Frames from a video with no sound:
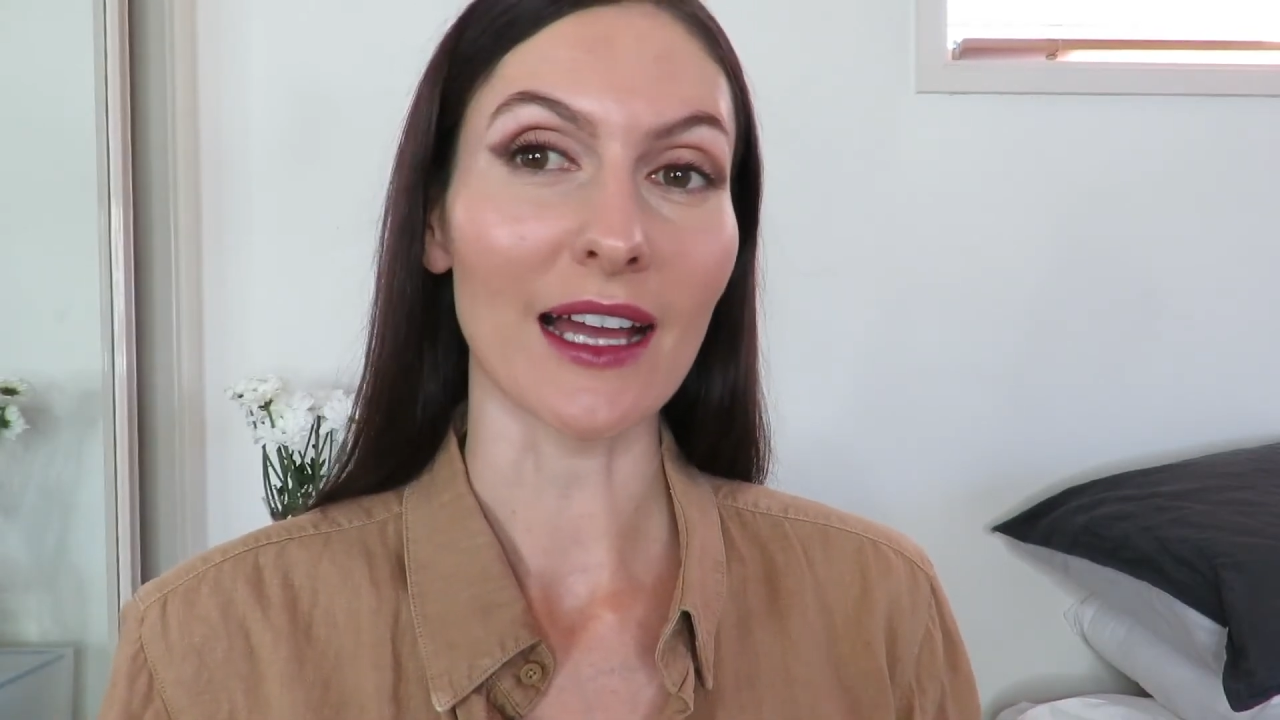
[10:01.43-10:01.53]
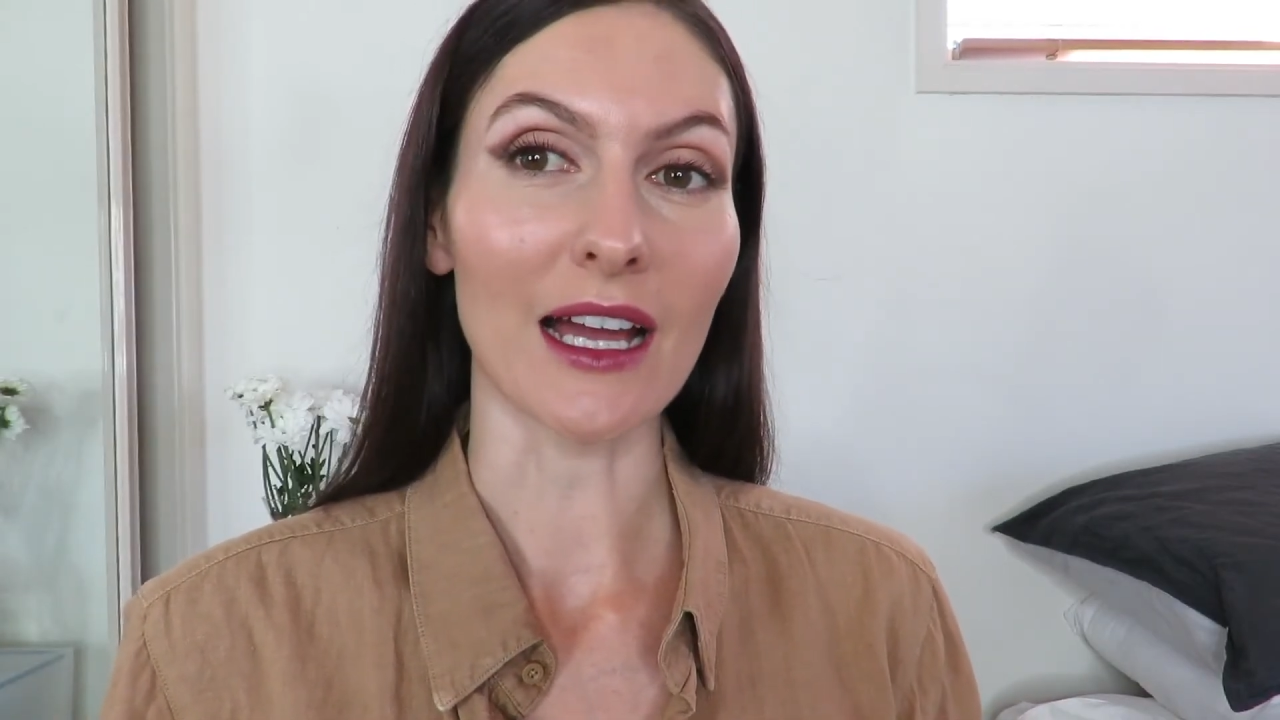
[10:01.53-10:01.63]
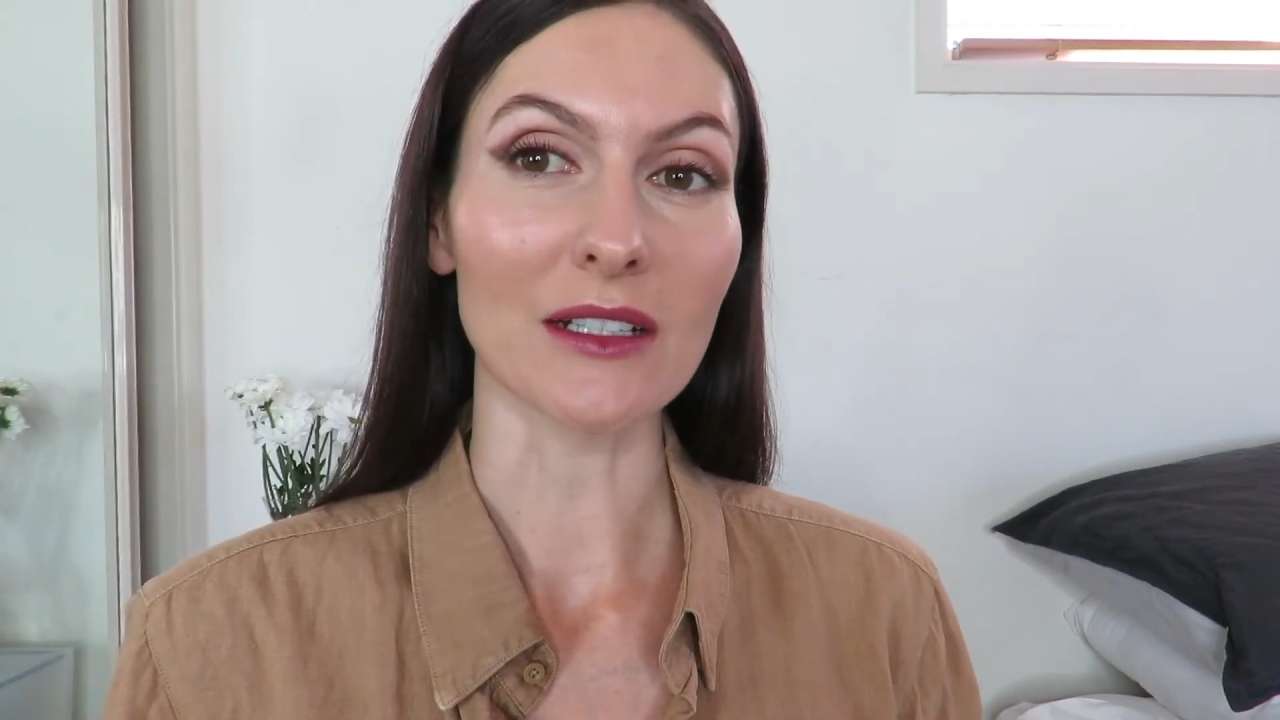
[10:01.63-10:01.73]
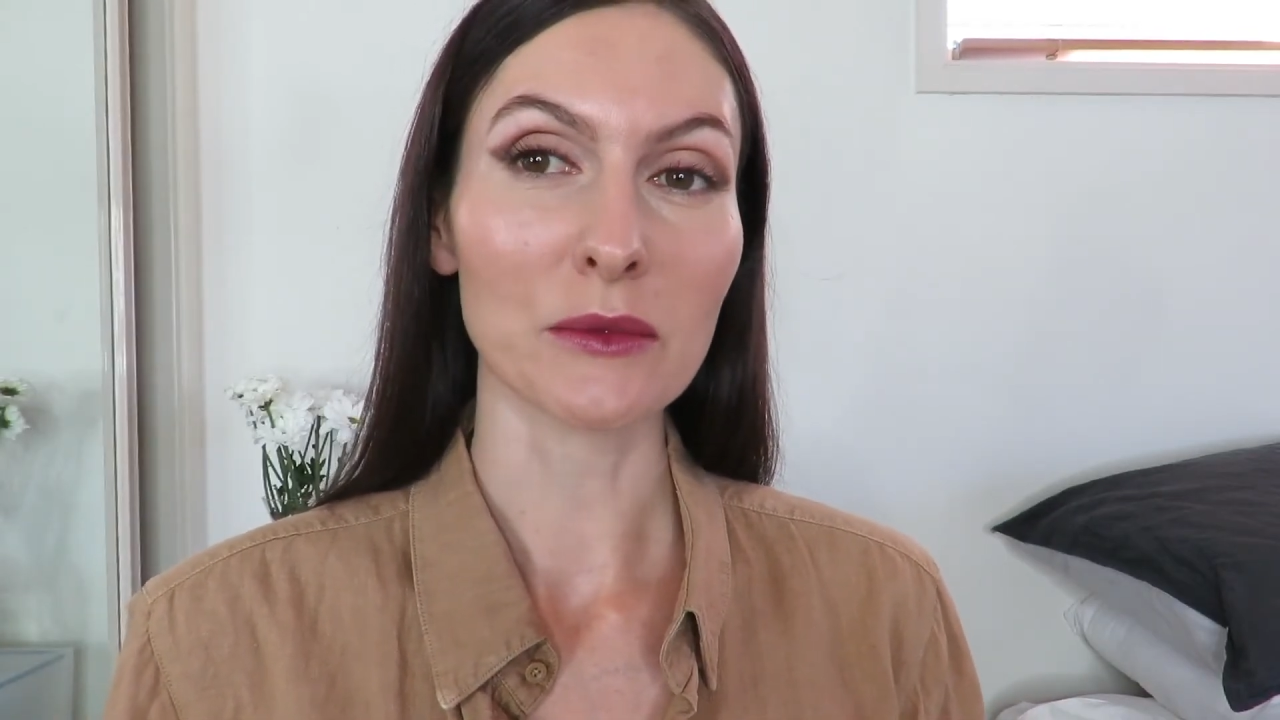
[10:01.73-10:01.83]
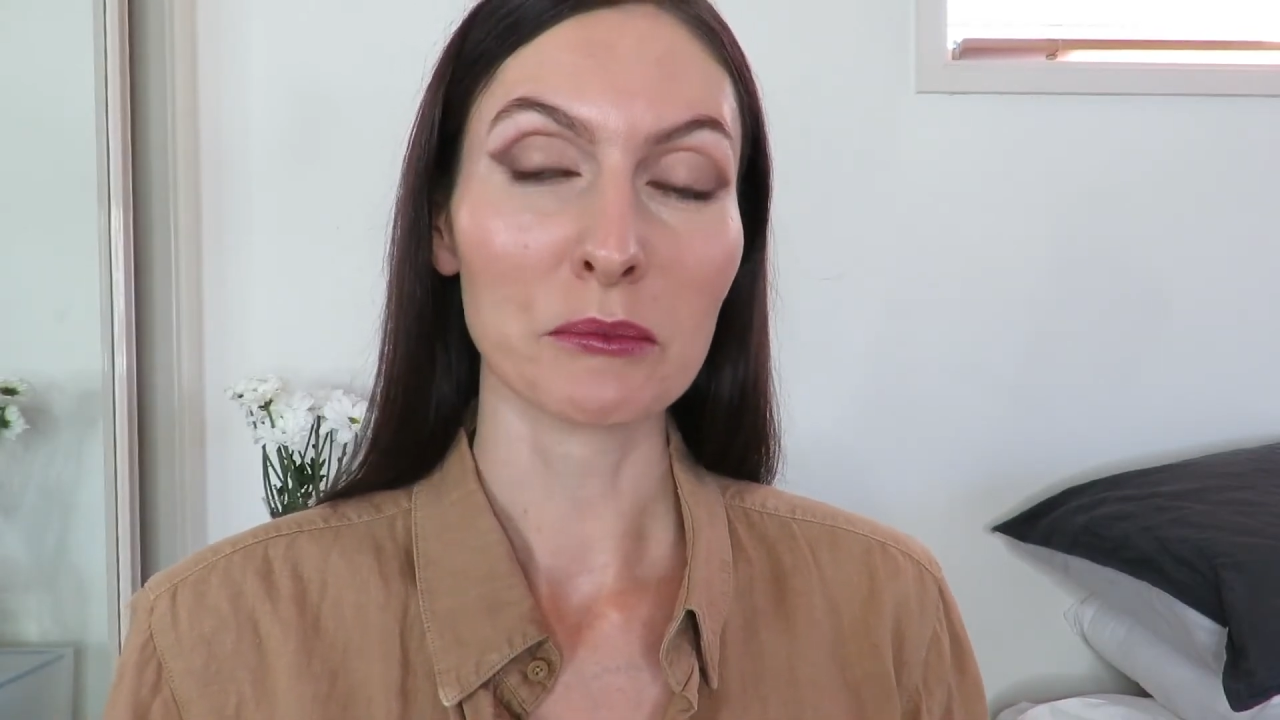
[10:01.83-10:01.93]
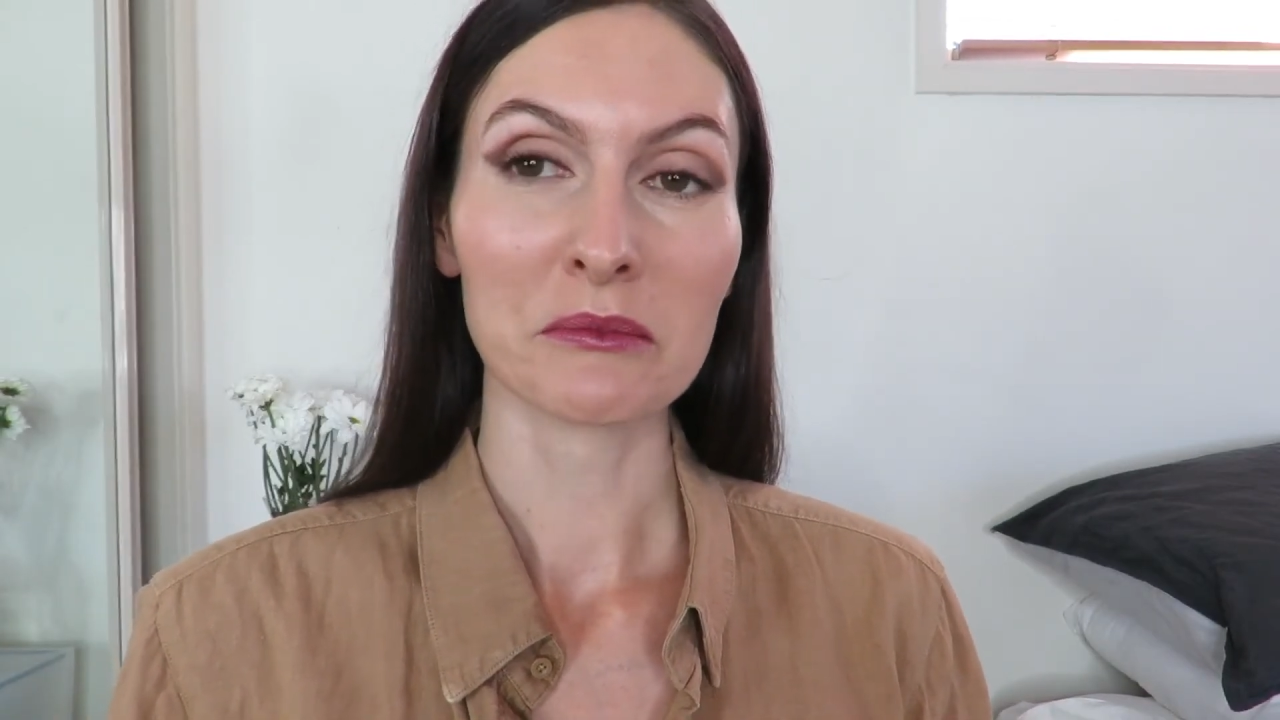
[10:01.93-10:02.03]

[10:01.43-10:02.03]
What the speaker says: that